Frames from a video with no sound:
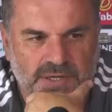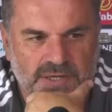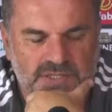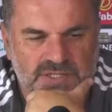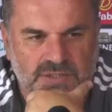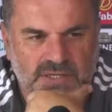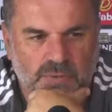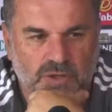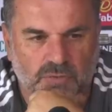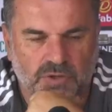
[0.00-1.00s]
It's, you
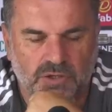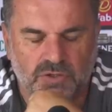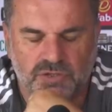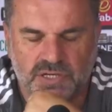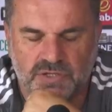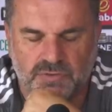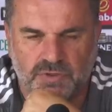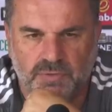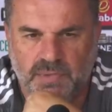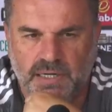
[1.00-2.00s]
know, we've got a really good dressing
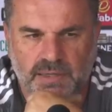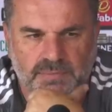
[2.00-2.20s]
room.